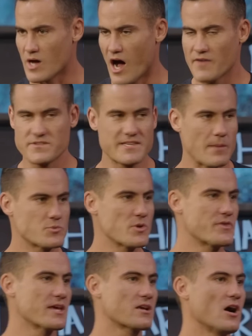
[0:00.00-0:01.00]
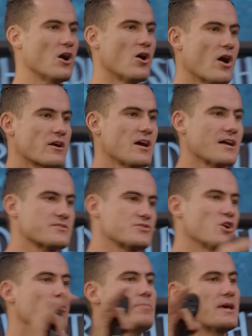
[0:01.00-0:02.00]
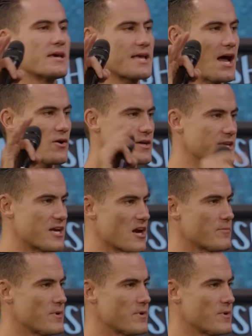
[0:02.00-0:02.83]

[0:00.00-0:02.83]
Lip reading: Oftentimes we think, oh, our God's so big, how could he care